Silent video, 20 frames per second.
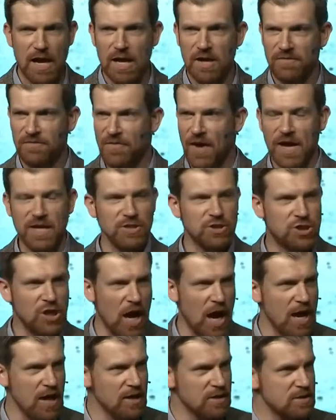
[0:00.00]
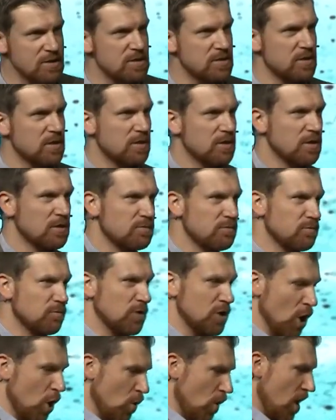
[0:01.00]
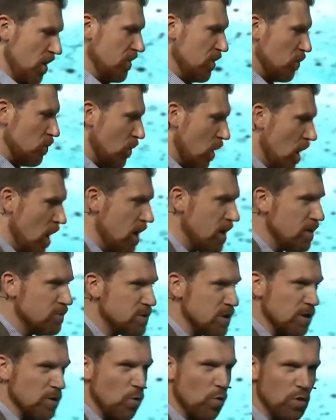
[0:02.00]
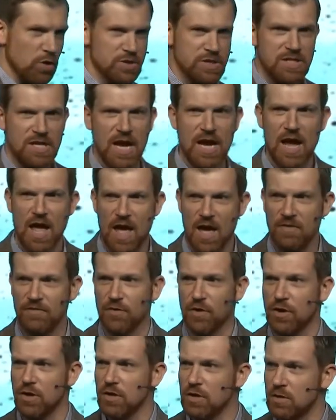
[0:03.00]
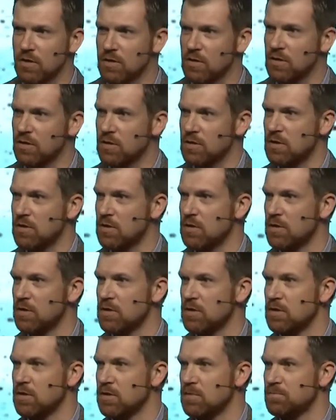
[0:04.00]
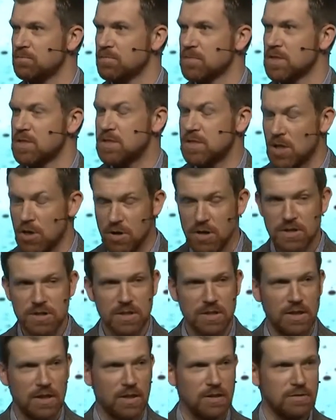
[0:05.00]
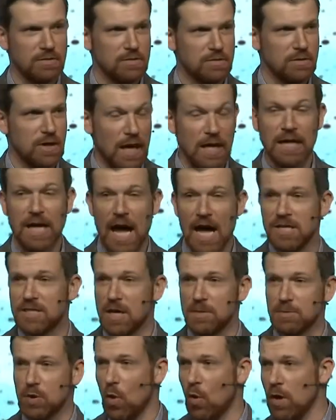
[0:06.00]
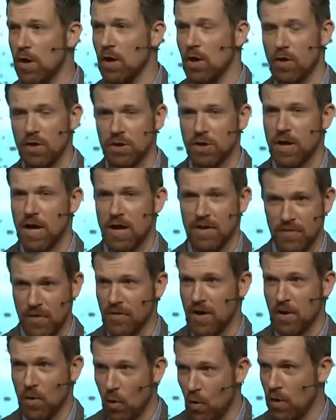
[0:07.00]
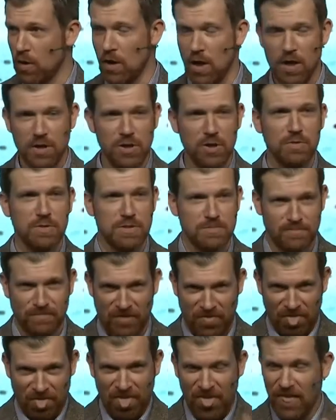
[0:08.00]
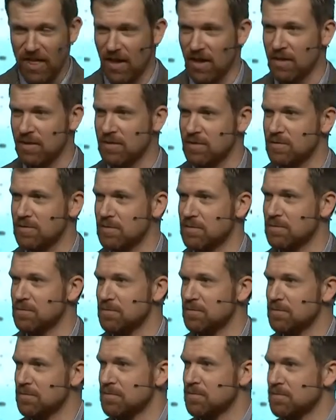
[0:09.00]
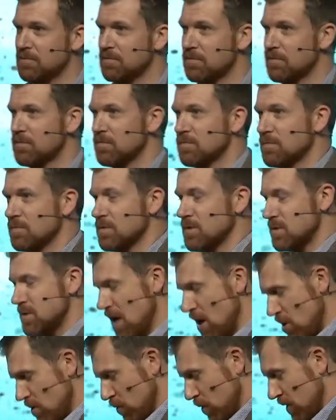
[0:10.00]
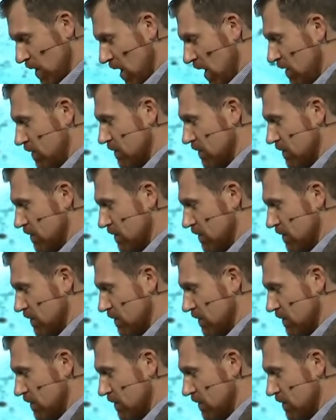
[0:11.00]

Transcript: to fight giants, go on the run. That was like the worst day ever. Seriously. And a guy dumped oil on your head. Have you ever had oil on you? It's, it's a terrible day.